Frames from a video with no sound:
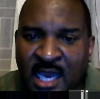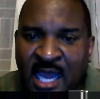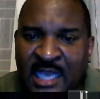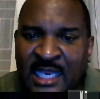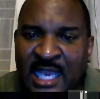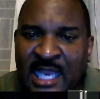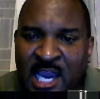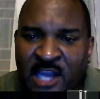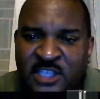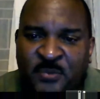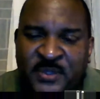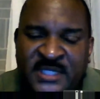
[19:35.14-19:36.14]
a
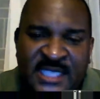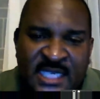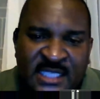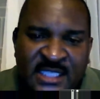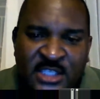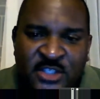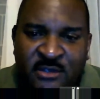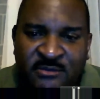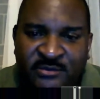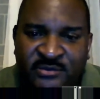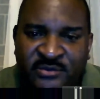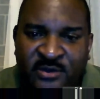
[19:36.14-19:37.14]
large percentage or
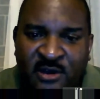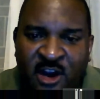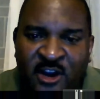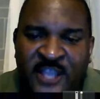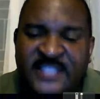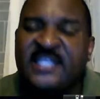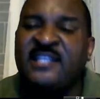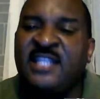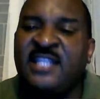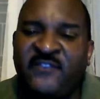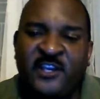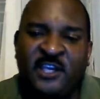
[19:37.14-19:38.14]
a
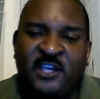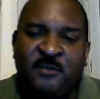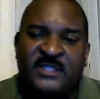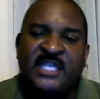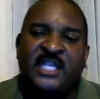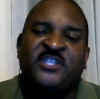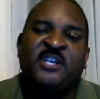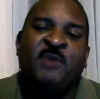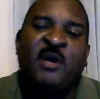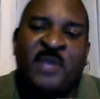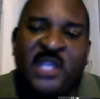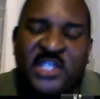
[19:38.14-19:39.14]
significant percentage of the
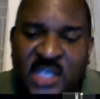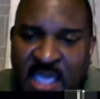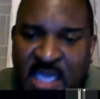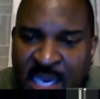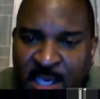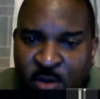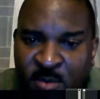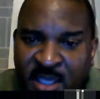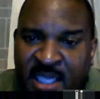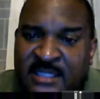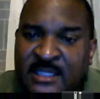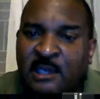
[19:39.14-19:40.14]
population in Guyana will
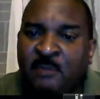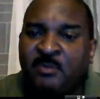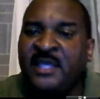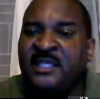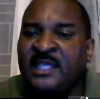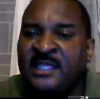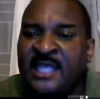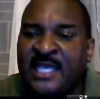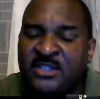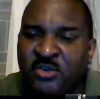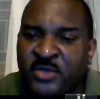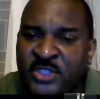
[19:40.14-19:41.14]
begin to complain that that
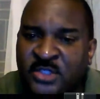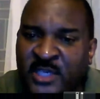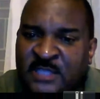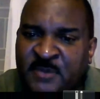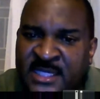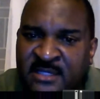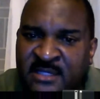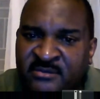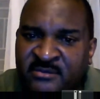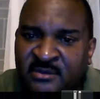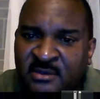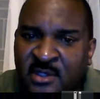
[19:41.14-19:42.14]
screw is too expensive.
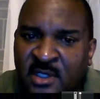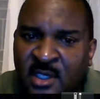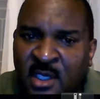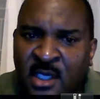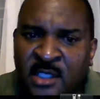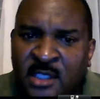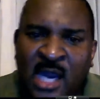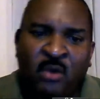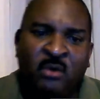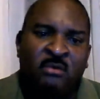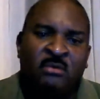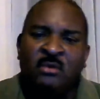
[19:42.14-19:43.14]

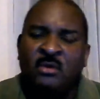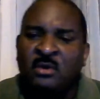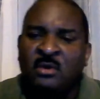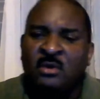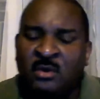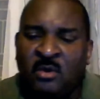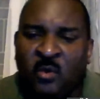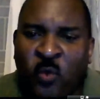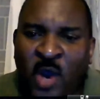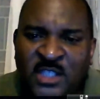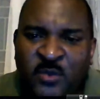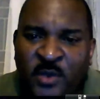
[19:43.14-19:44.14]
Now,
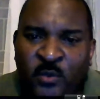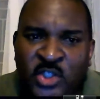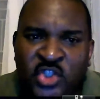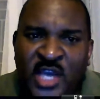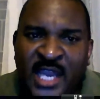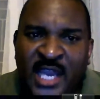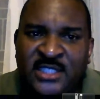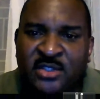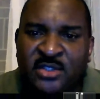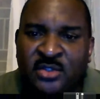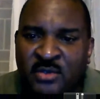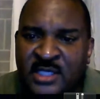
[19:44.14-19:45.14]
what we would try to
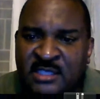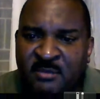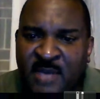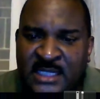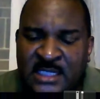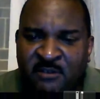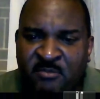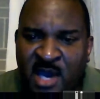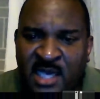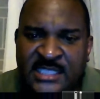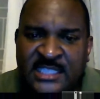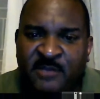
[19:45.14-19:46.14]
do as a matter of
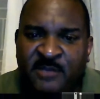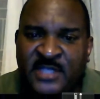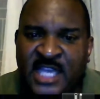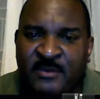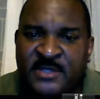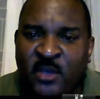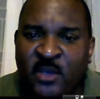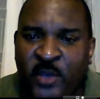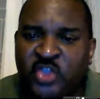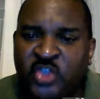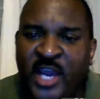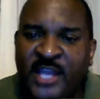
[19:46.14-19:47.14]
policy sometimes is
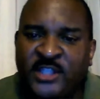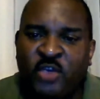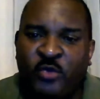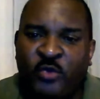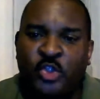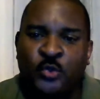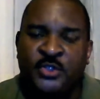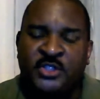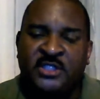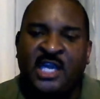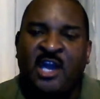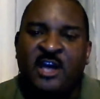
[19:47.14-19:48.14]
we try to reduce
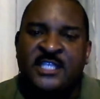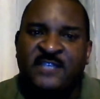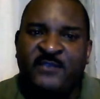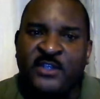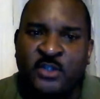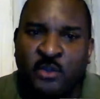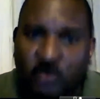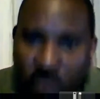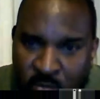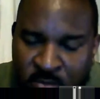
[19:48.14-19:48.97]
the cost of the screw,